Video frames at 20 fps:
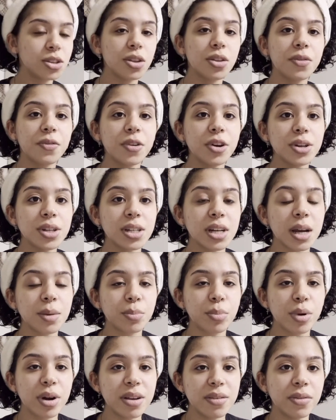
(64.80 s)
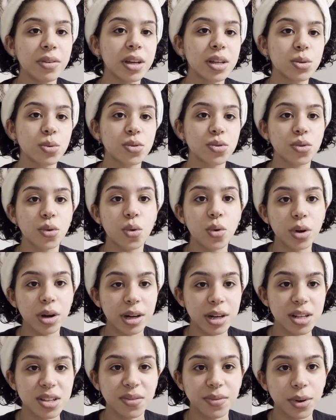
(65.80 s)
the first time prefix was
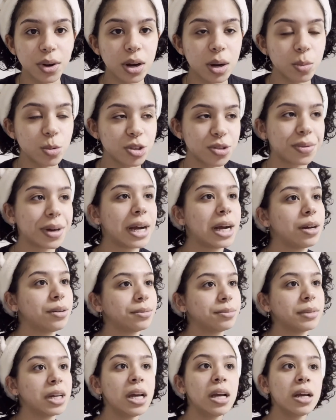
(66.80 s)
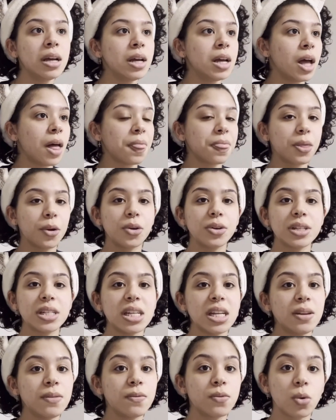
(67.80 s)
recorded as a verb was around
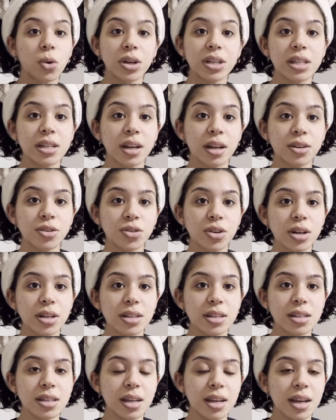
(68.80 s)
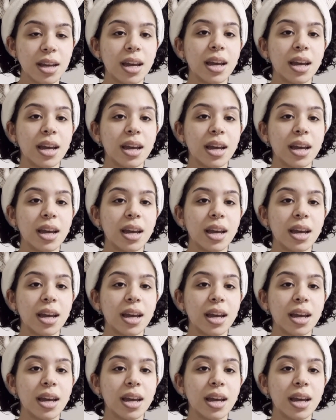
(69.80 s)
1400s,